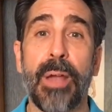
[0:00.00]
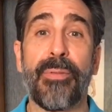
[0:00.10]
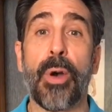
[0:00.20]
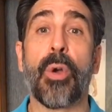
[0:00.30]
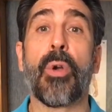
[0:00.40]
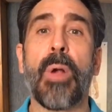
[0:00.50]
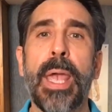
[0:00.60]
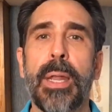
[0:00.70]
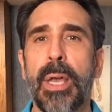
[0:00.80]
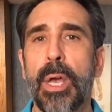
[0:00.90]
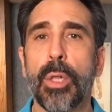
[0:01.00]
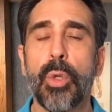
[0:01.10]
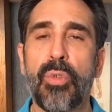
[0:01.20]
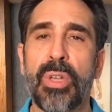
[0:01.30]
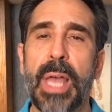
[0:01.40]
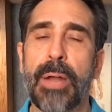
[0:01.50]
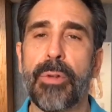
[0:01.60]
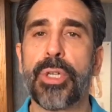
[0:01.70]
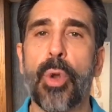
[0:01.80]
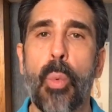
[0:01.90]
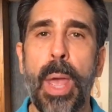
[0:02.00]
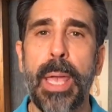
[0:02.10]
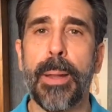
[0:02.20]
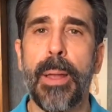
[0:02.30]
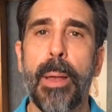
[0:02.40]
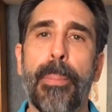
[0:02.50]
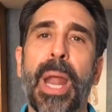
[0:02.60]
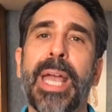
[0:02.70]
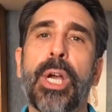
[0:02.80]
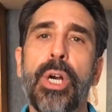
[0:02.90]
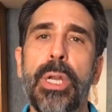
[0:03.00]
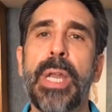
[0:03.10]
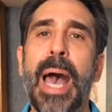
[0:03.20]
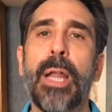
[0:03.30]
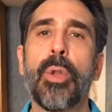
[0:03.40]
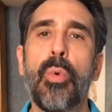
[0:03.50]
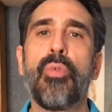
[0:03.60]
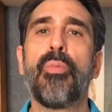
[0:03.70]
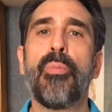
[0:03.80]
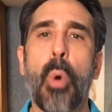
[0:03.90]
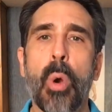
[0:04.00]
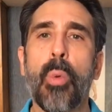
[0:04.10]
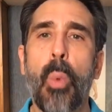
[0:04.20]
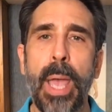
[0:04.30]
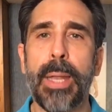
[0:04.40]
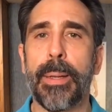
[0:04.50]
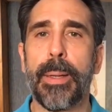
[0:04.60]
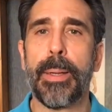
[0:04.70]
I felt great losing that original weight, but I could not lose more weight.